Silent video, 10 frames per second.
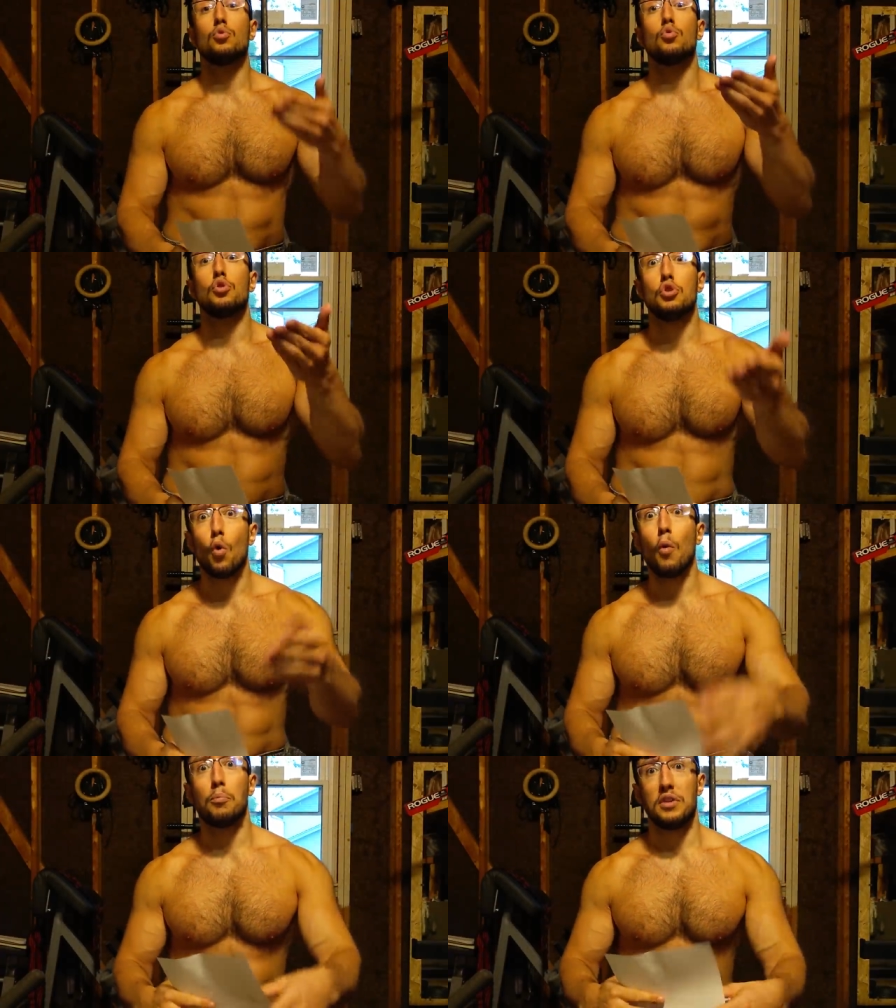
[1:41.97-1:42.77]
to
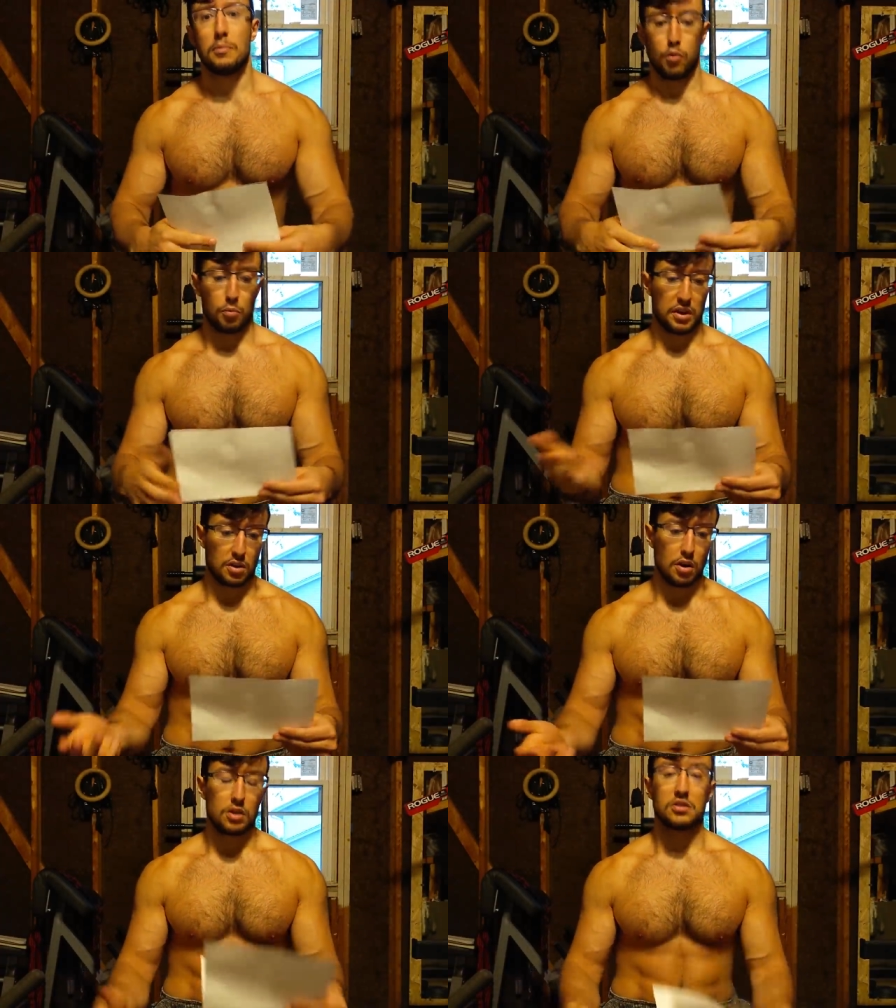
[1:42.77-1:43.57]
your people,
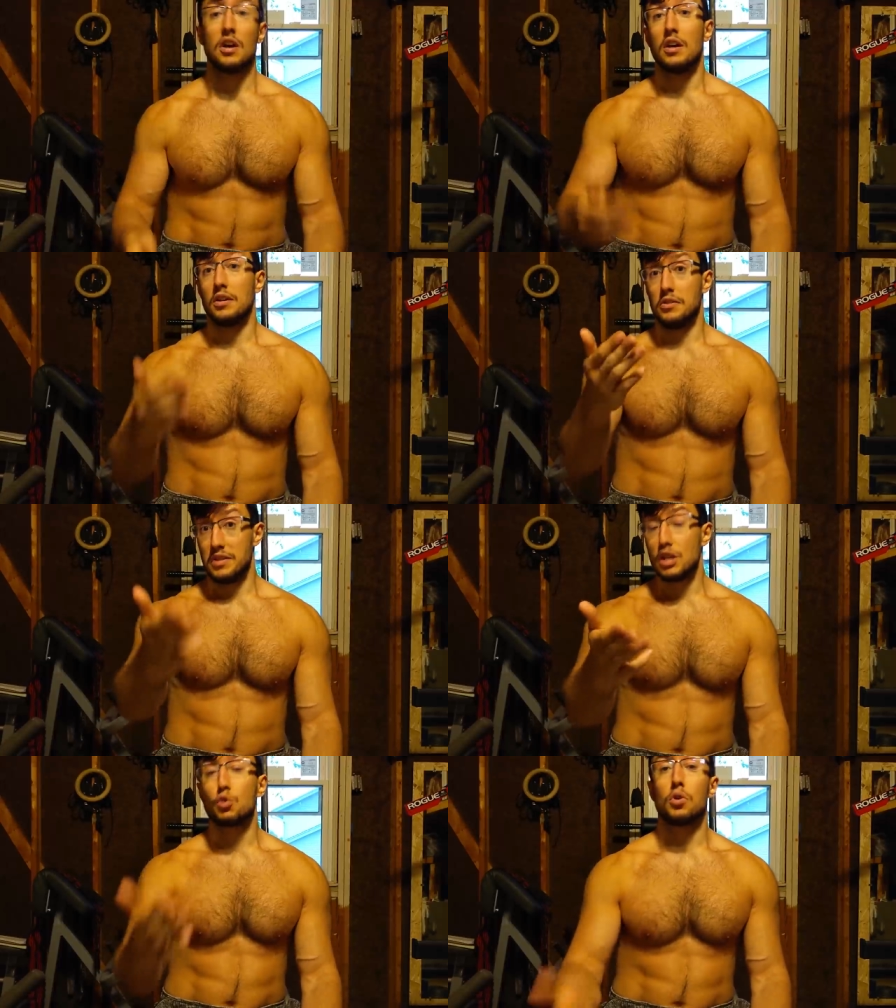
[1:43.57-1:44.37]
because
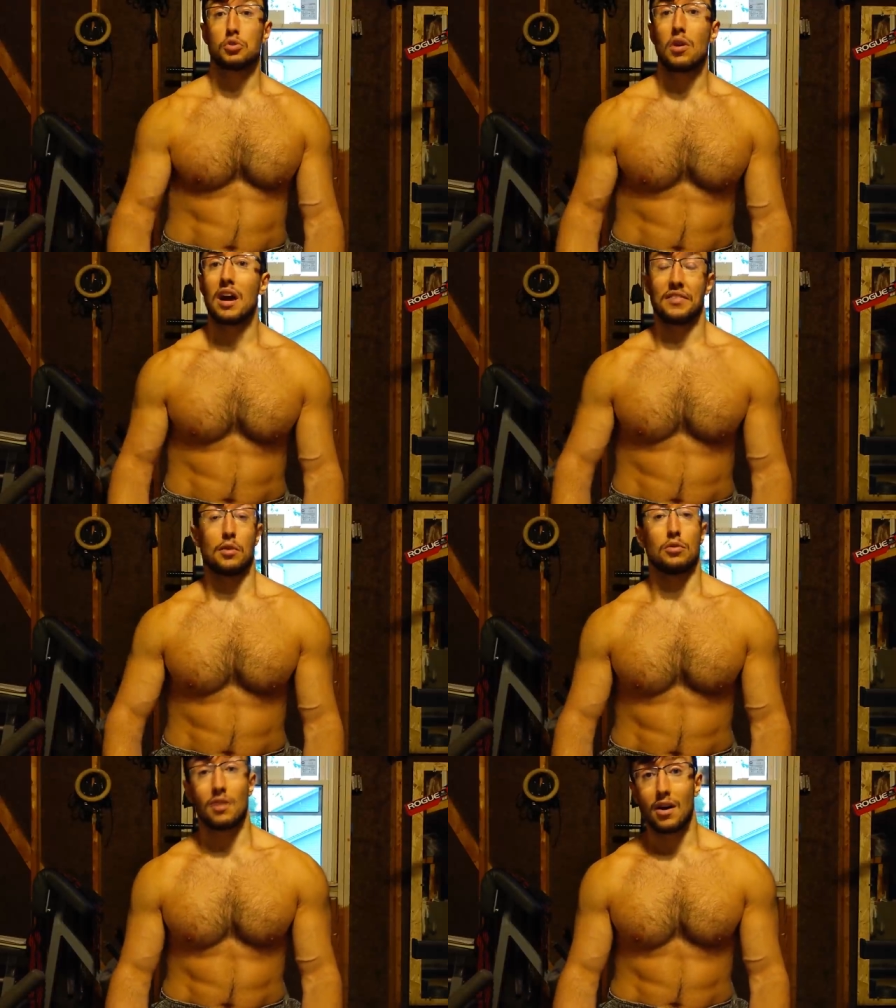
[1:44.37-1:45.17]
Nietzsche was alive
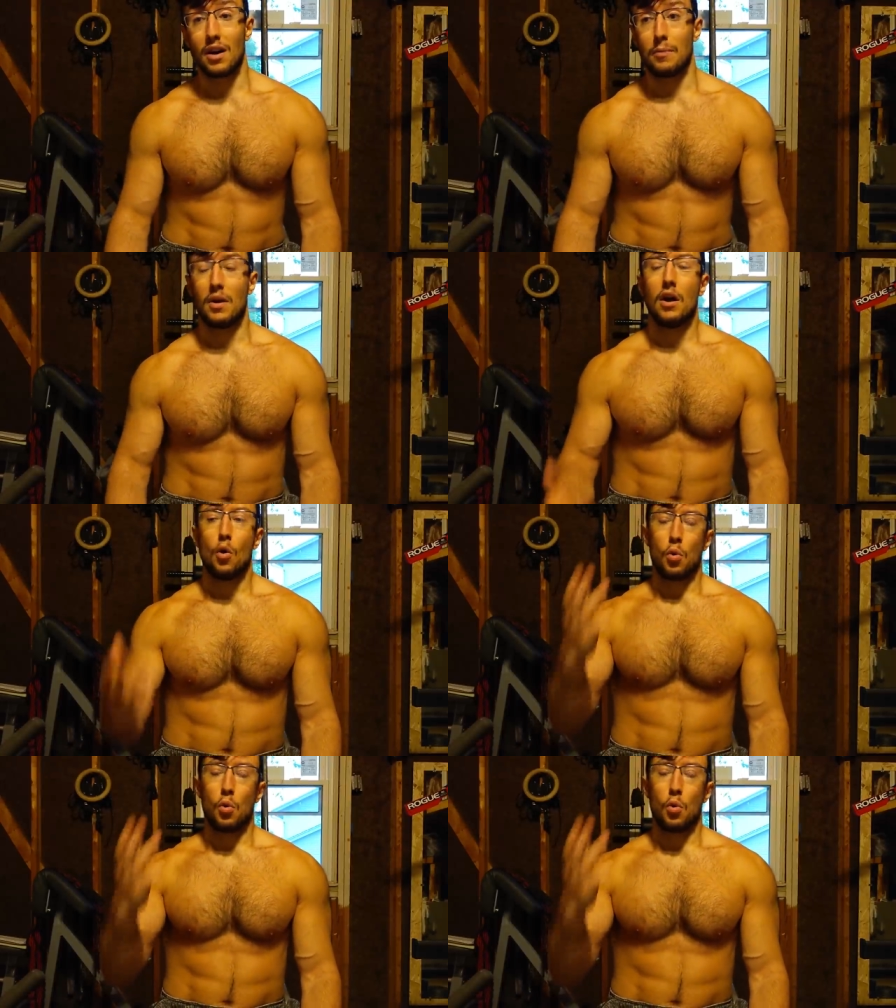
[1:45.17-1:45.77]
at a time